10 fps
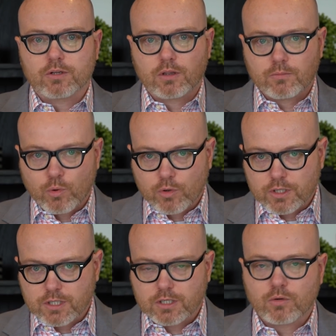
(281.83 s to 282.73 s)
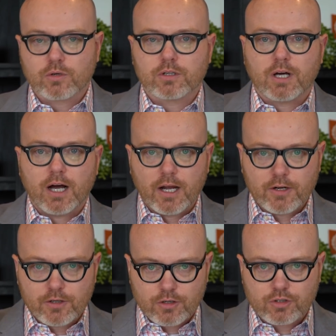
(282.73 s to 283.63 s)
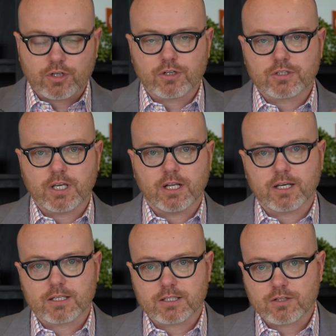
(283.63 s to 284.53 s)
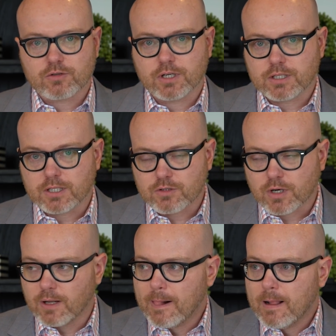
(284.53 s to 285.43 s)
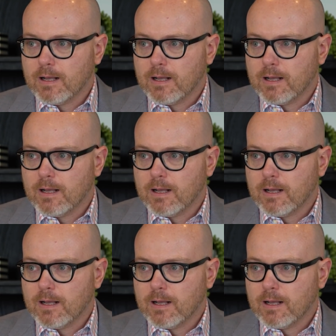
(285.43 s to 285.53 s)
the more it's ignored, the higher your sugars get, etc., etc.